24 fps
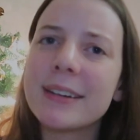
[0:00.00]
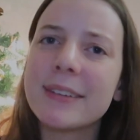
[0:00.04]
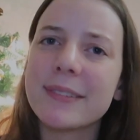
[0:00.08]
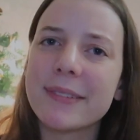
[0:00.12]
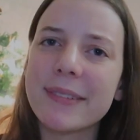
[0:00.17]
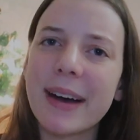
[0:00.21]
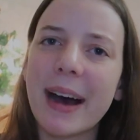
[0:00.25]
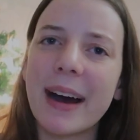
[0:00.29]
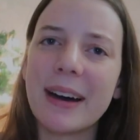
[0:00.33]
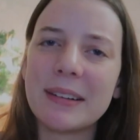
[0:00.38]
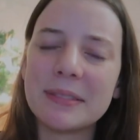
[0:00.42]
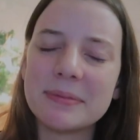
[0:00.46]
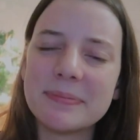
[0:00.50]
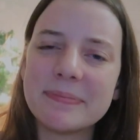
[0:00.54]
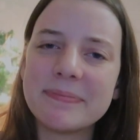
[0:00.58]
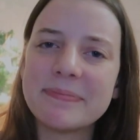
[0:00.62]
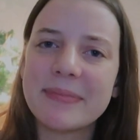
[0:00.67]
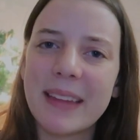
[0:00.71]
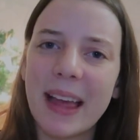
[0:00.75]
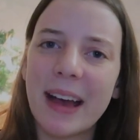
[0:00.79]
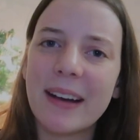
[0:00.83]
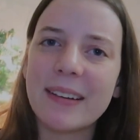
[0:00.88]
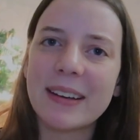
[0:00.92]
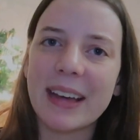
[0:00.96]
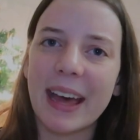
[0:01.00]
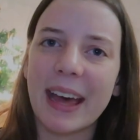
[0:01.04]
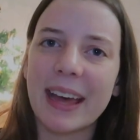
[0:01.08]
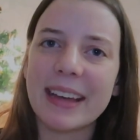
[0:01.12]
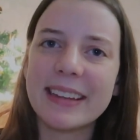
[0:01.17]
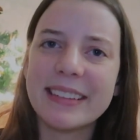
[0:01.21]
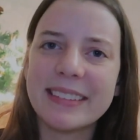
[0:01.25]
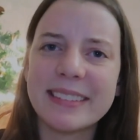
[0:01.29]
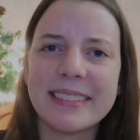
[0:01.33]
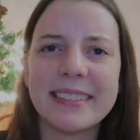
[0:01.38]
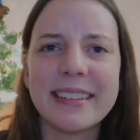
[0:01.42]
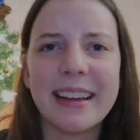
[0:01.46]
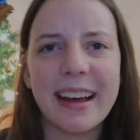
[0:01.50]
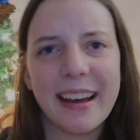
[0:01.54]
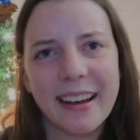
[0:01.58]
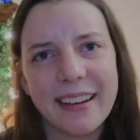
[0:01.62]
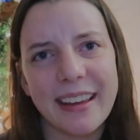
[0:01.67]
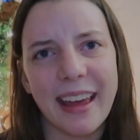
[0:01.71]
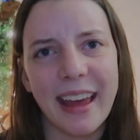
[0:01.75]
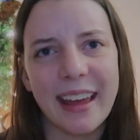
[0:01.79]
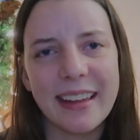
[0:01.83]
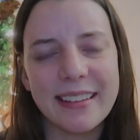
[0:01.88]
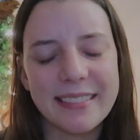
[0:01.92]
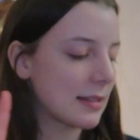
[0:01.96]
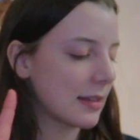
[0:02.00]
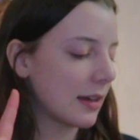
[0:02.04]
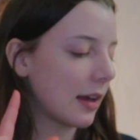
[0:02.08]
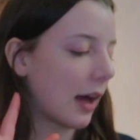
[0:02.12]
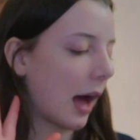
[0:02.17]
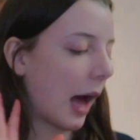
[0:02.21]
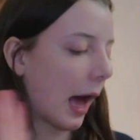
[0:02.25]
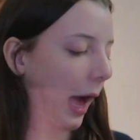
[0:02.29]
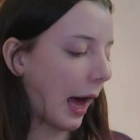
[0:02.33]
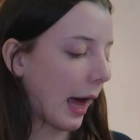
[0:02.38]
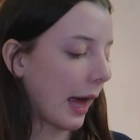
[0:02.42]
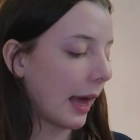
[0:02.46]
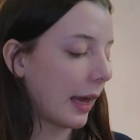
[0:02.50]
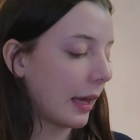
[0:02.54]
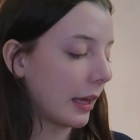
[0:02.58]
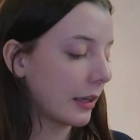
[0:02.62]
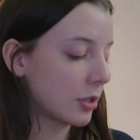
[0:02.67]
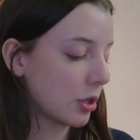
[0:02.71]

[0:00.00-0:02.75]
wow, okay. I